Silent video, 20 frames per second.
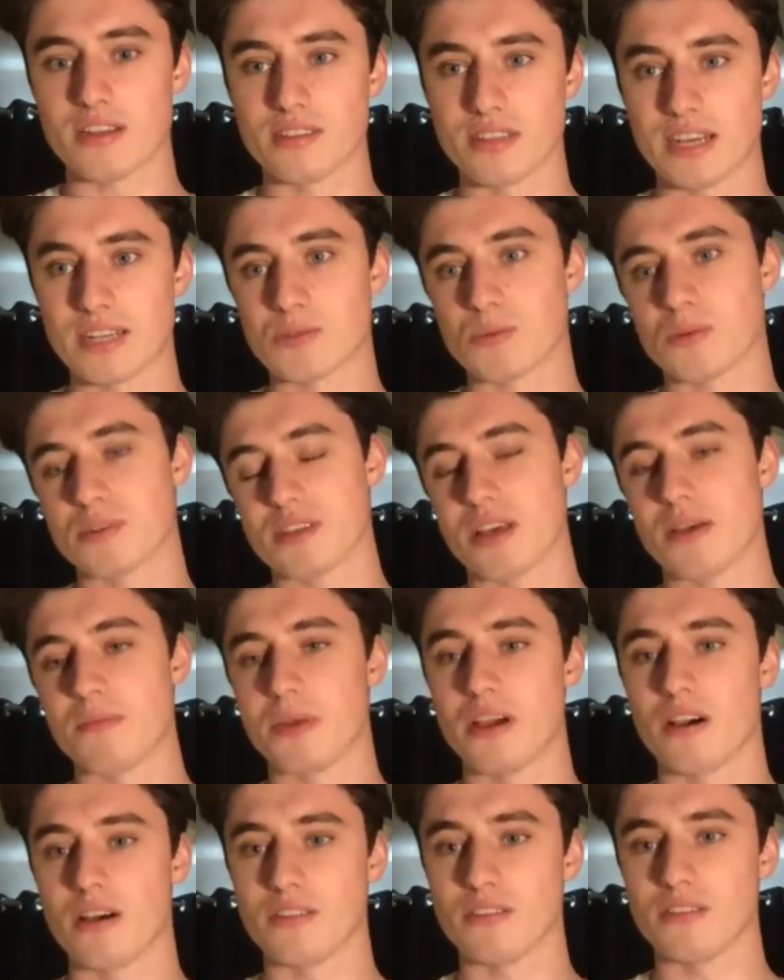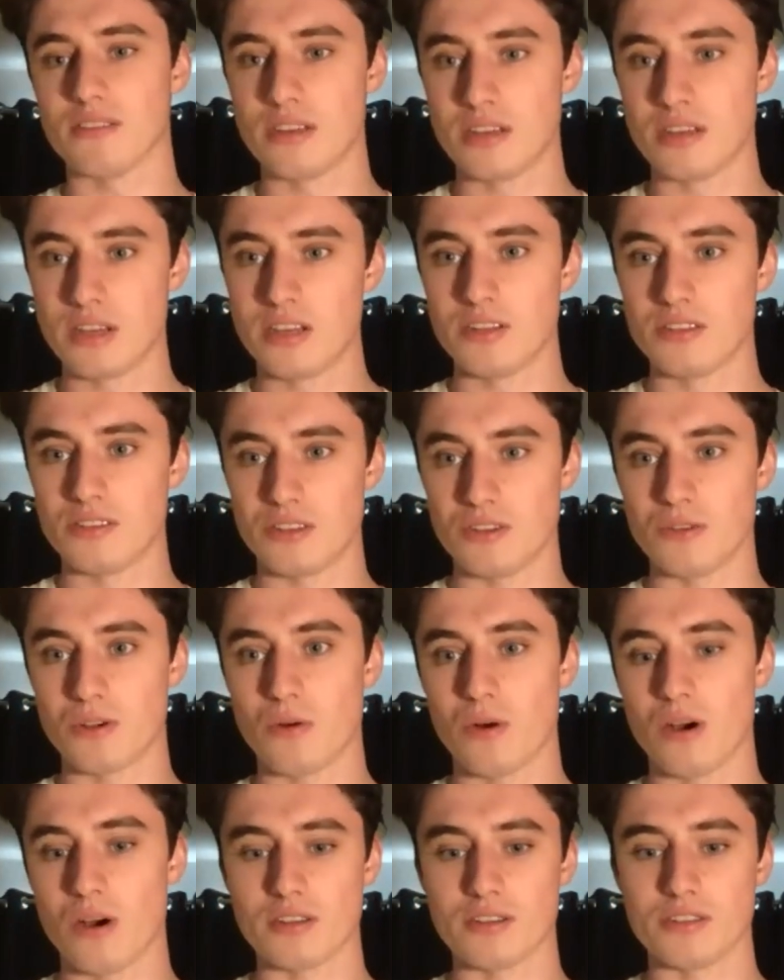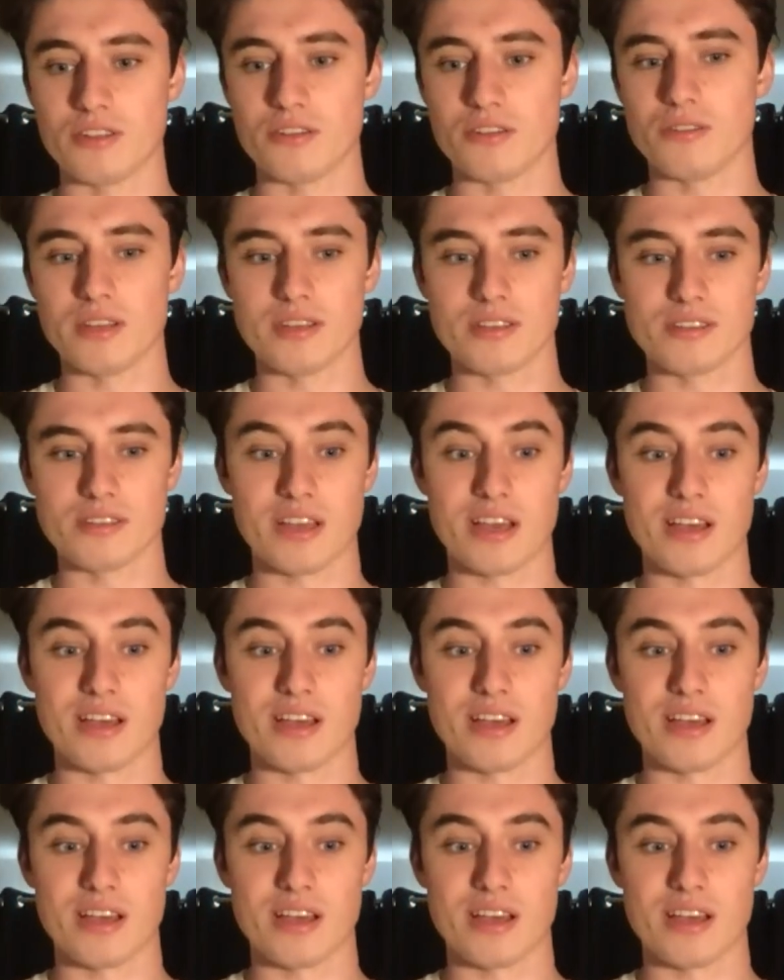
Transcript: and that's what set me on to go on and do this.